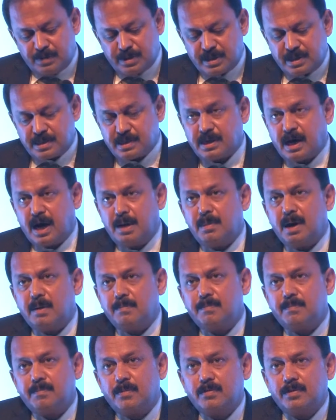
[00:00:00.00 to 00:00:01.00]
which has come
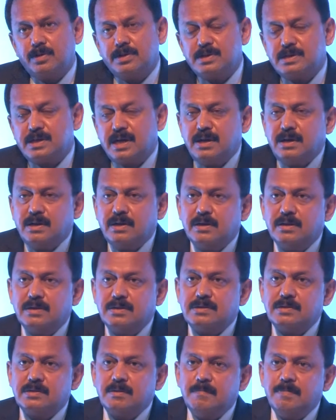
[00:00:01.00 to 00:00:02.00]
up over these 90
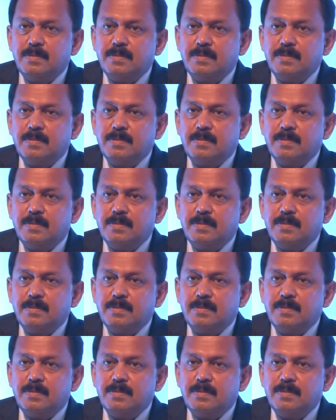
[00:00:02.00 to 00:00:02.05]
years,